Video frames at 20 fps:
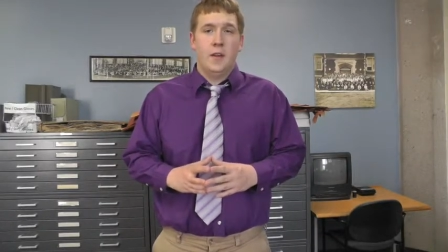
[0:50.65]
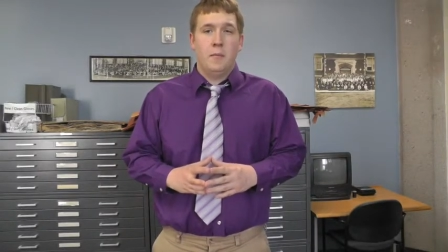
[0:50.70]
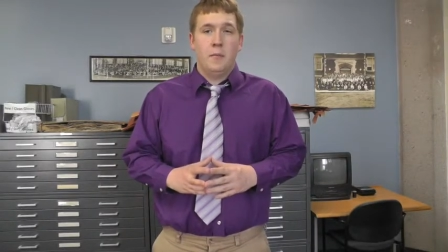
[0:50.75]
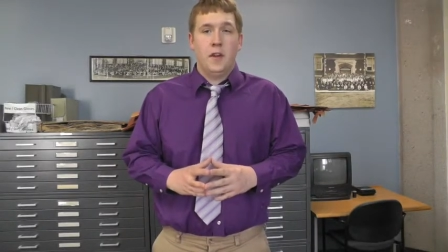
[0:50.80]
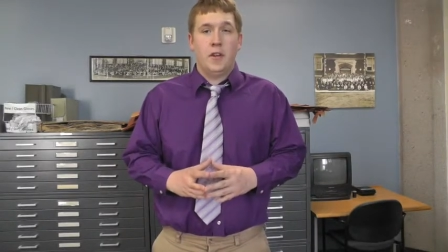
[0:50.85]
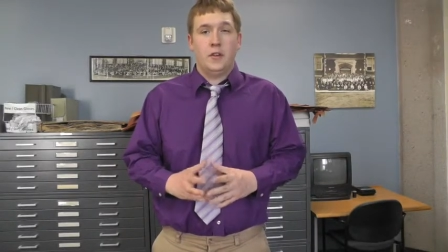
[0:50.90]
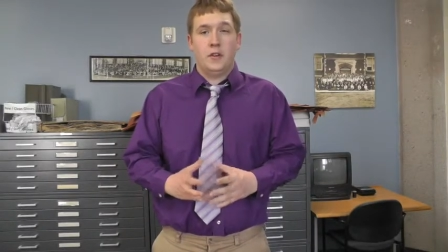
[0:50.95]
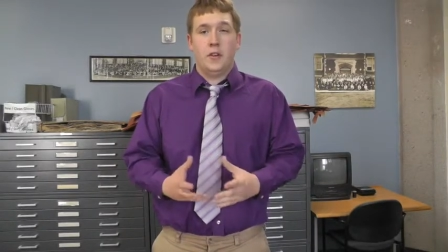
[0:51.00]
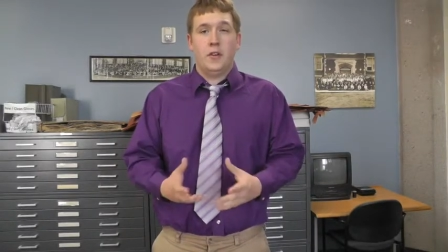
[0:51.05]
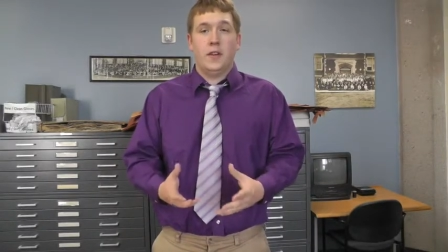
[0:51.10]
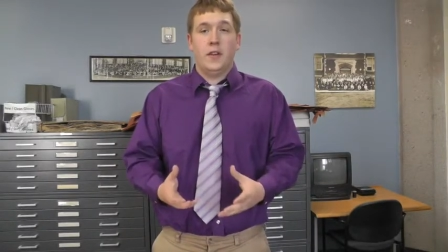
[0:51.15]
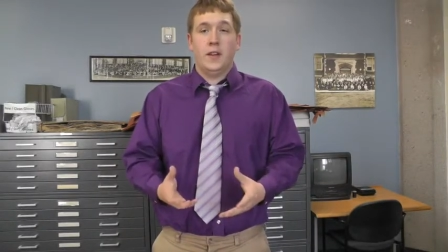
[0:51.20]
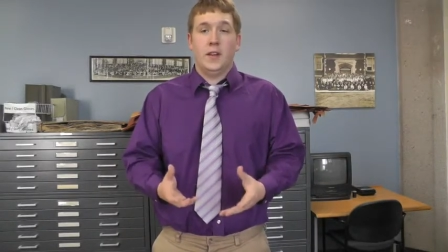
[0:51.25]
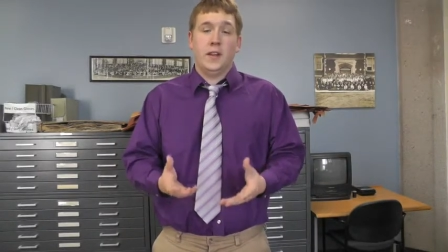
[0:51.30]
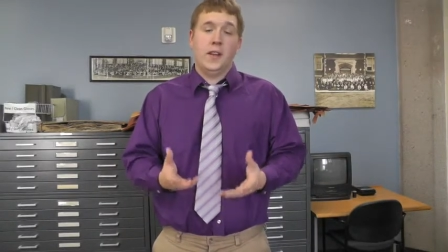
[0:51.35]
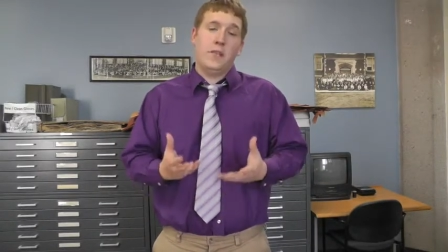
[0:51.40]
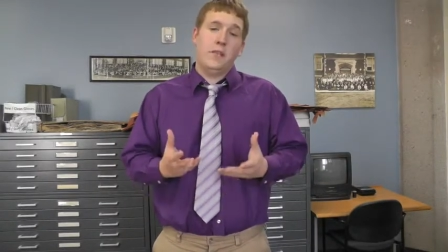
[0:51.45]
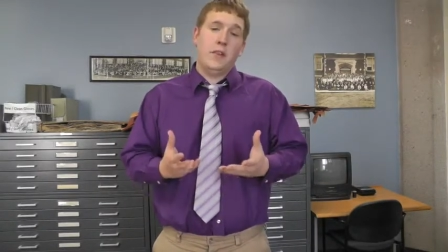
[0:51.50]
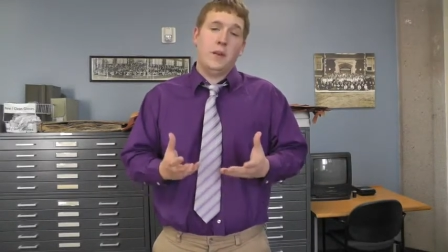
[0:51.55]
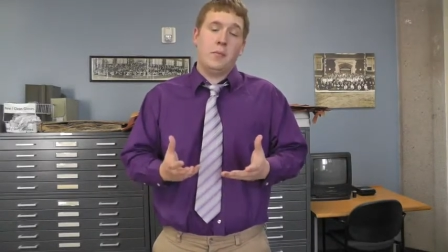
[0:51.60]
make sure you can
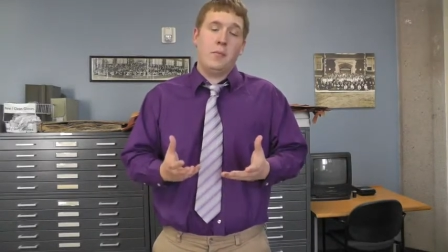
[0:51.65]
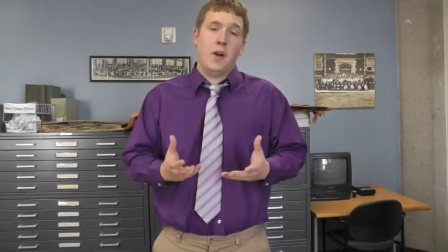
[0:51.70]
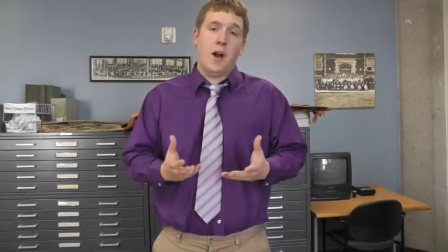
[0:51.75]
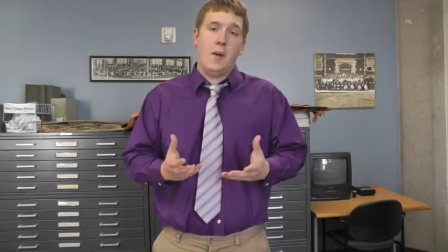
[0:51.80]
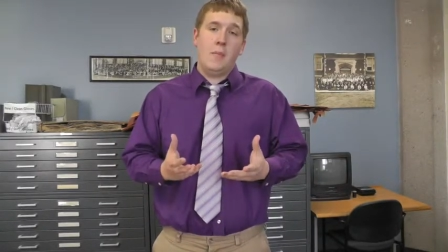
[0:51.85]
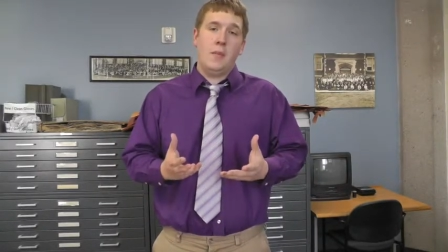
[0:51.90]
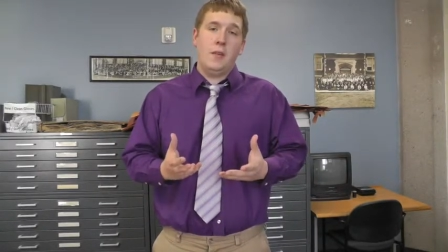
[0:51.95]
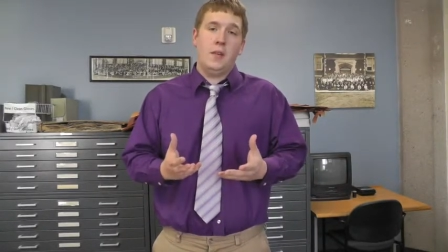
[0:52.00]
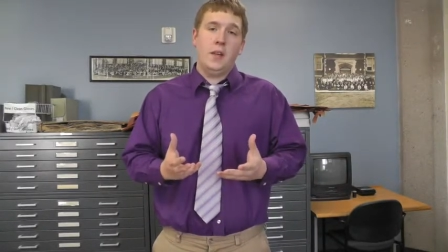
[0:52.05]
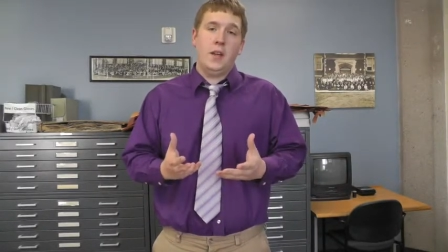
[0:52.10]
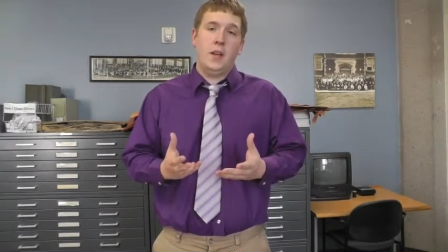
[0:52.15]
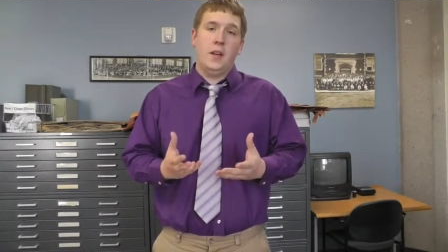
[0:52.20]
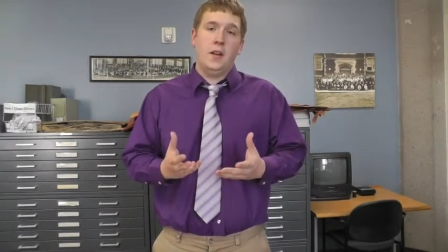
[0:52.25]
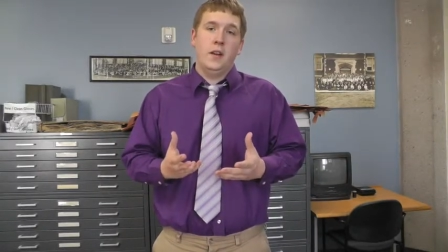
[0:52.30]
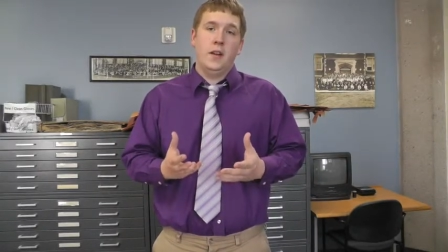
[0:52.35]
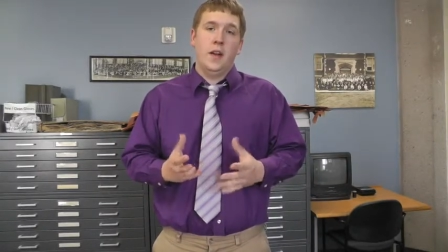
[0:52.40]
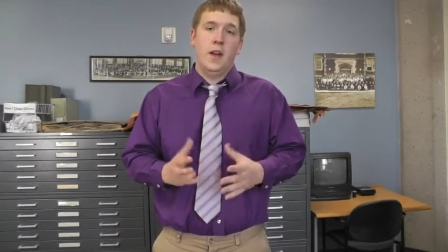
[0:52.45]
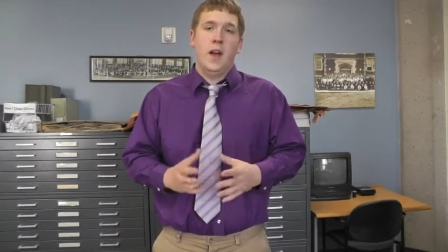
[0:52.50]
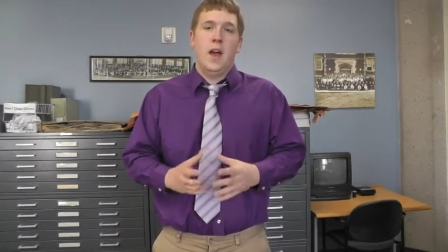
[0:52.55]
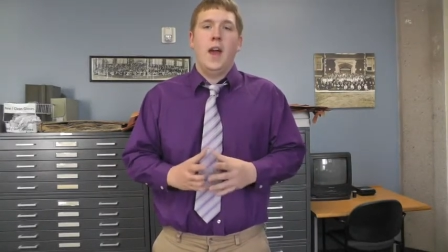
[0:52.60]
lift it properly,
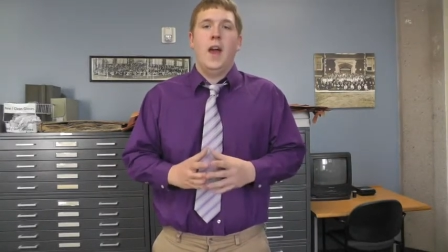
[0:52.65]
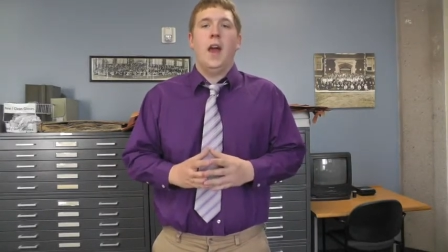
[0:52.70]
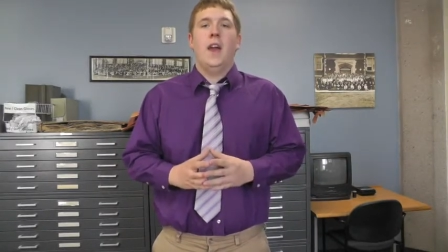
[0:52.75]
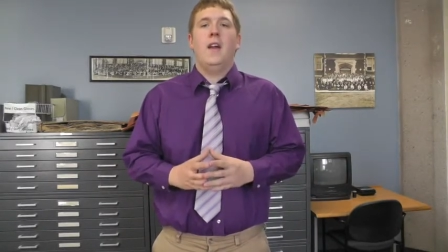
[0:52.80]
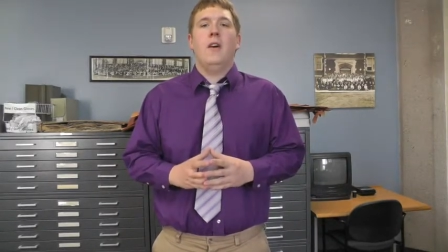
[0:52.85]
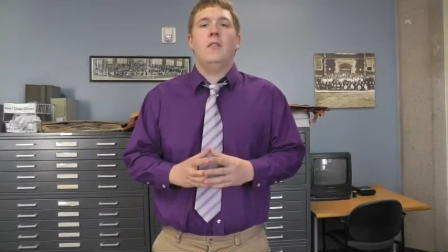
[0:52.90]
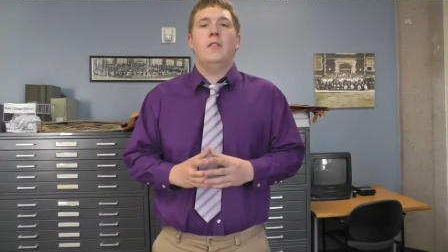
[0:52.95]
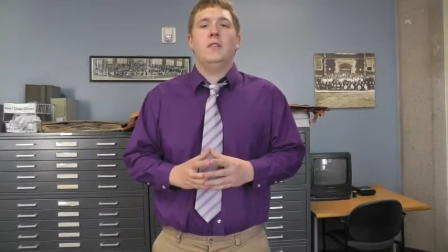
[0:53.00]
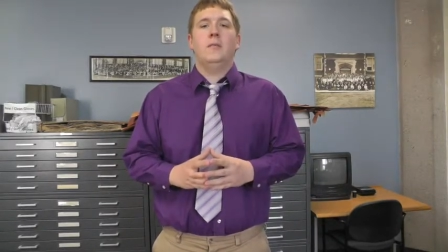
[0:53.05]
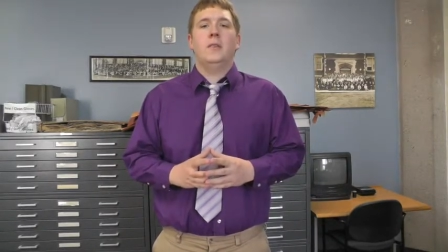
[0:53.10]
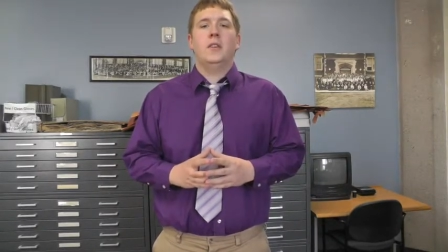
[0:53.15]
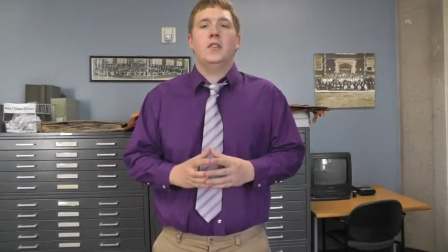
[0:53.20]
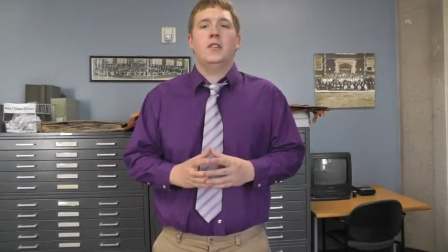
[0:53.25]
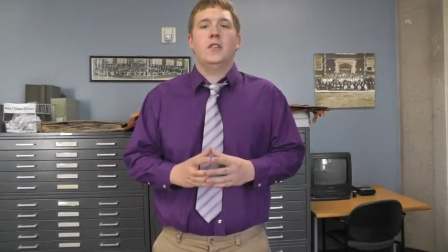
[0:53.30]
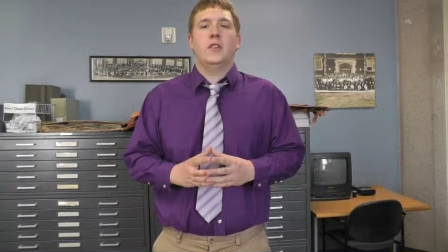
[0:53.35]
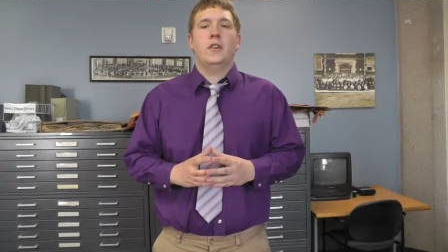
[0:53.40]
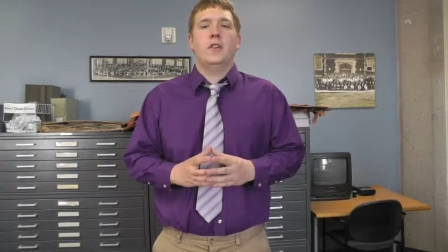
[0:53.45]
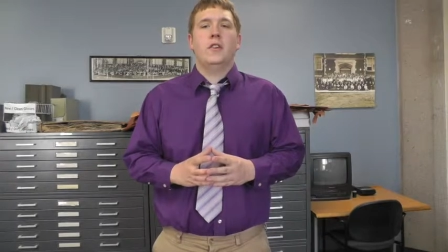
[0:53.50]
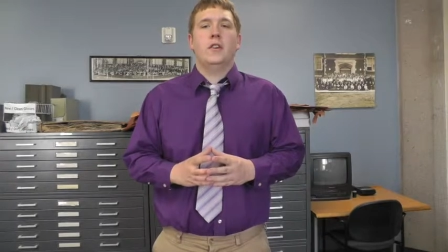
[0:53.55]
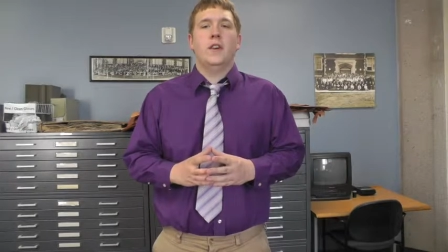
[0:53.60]
and always make
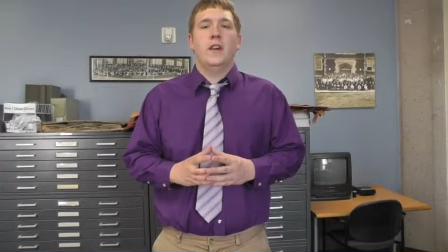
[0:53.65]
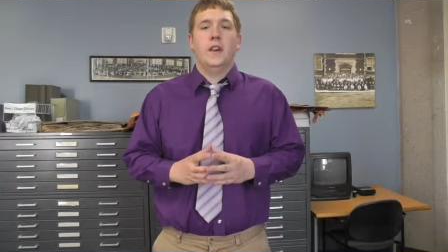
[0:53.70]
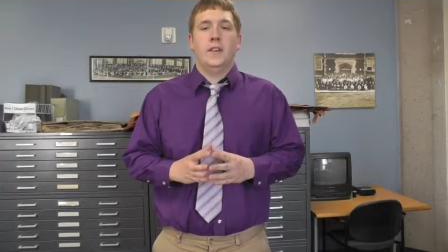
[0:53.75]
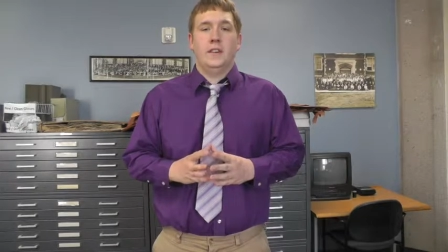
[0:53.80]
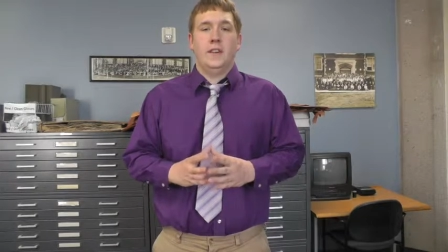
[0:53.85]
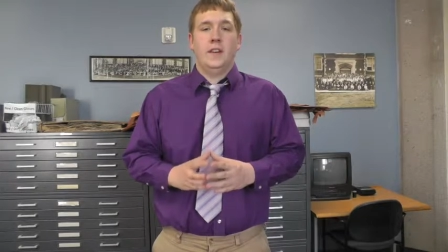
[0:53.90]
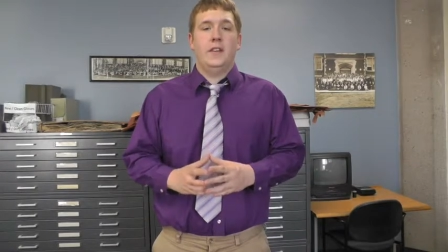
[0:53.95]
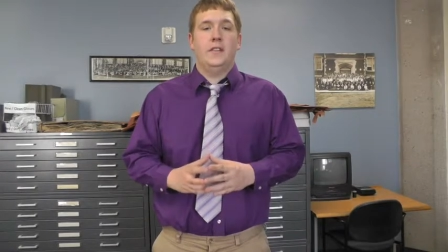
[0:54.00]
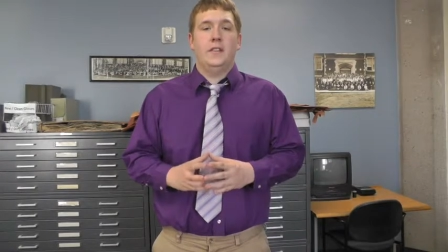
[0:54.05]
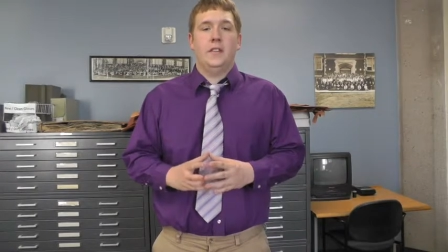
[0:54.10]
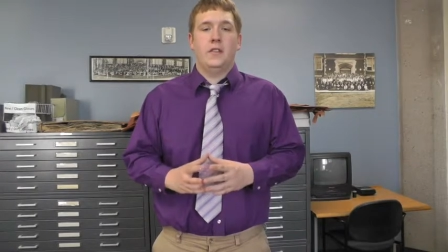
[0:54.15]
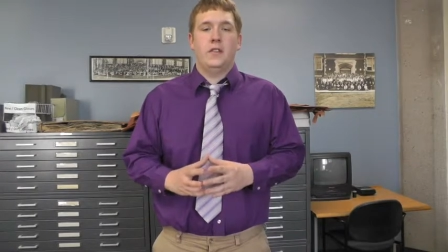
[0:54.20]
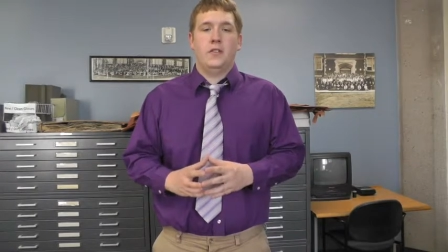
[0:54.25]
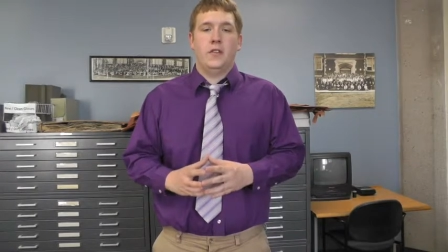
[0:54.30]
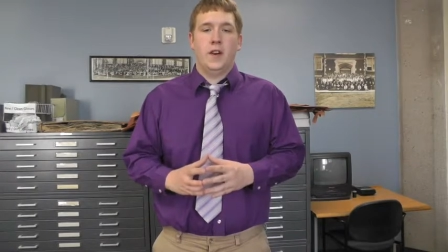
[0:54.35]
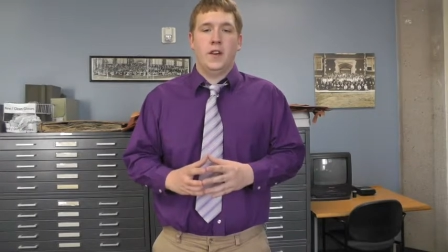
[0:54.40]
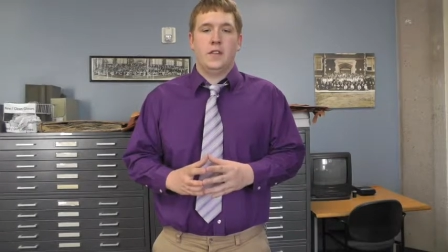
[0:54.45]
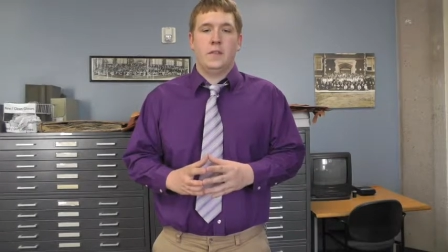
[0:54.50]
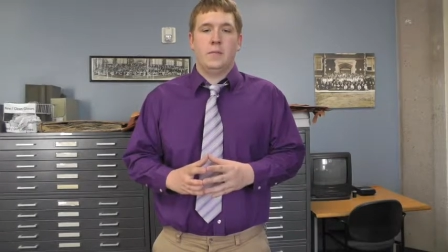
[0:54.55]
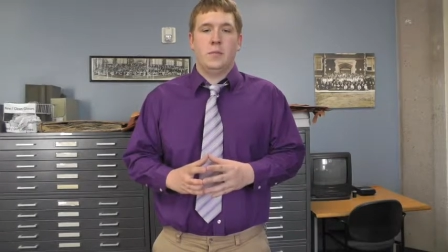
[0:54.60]
sure it's easy to
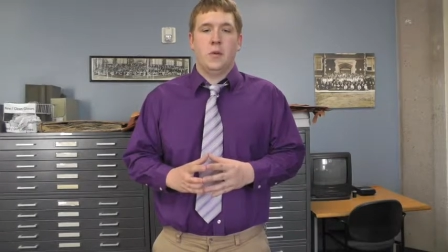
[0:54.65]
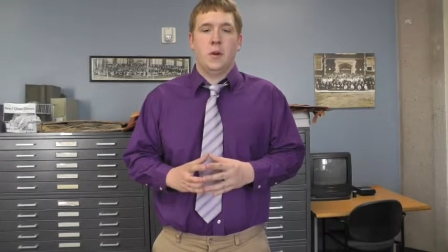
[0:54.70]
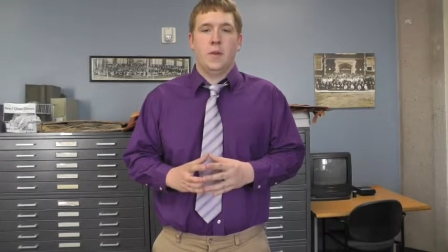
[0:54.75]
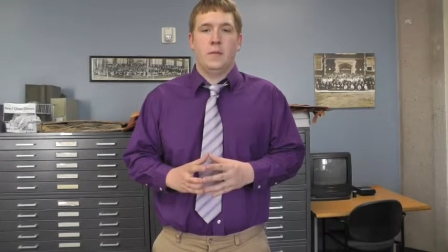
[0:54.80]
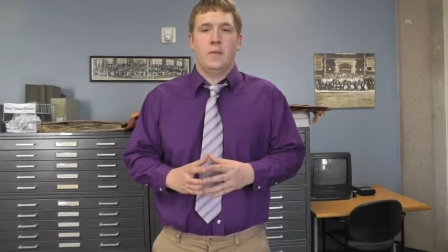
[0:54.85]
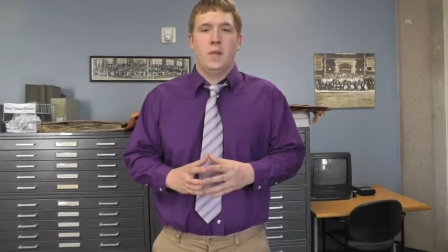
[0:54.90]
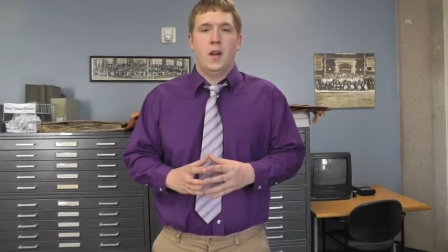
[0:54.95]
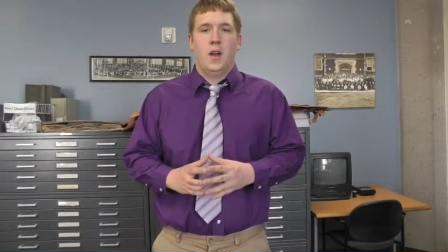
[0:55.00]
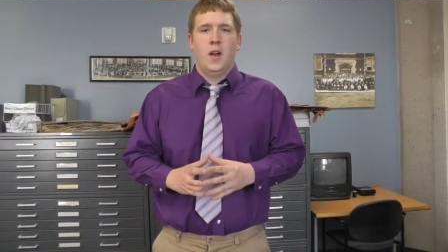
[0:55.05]
transport.